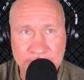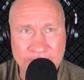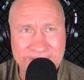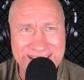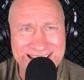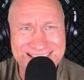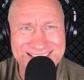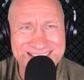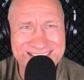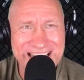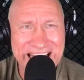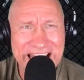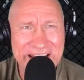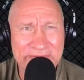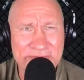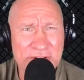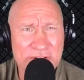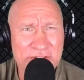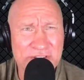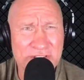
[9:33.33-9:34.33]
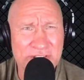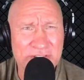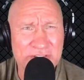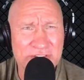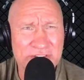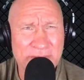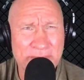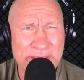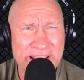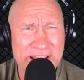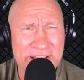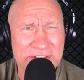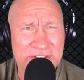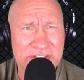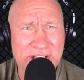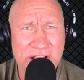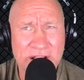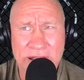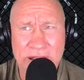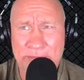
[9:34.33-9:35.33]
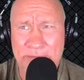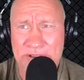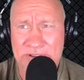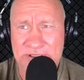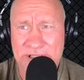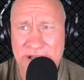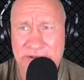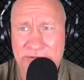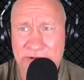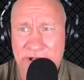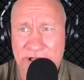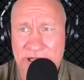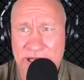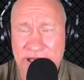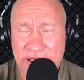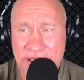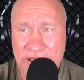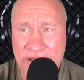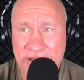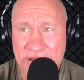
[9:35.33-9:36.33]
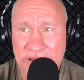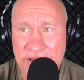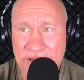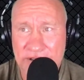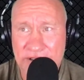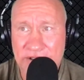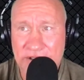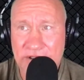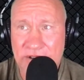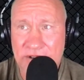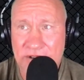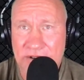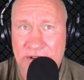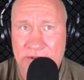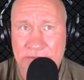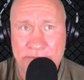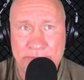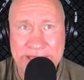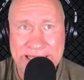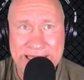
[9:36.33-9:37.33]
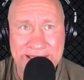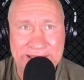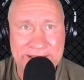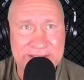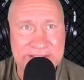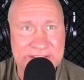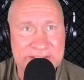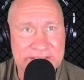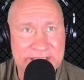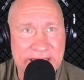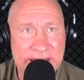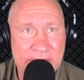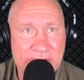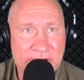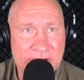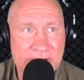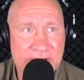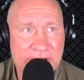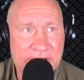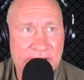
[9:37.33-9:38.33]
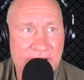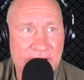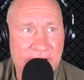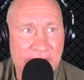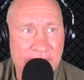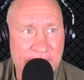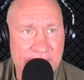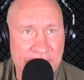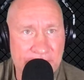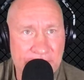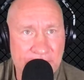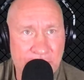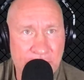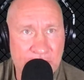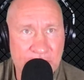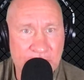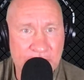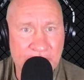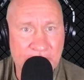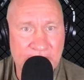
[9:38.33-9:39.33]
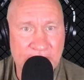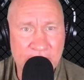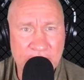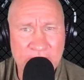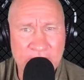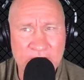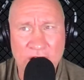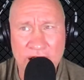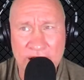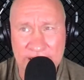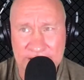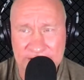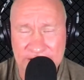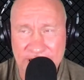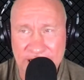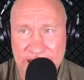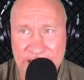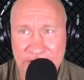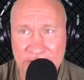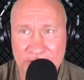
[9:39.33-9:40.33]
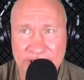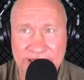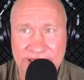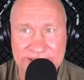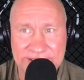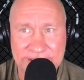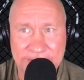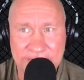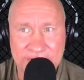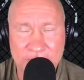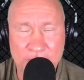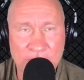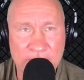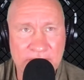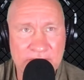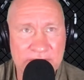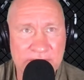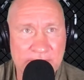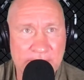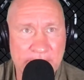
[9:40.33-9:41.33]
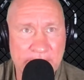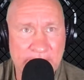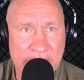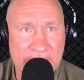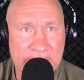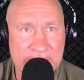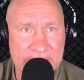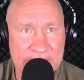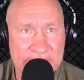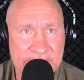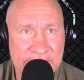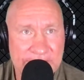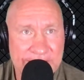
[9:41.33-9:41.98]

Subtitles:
Stanford, or Shiphan Shell up in Stamford, Connecticut. Pete is his name. Really good mechanic, really honest guy too. Like I said, with the whole thing with the bearings,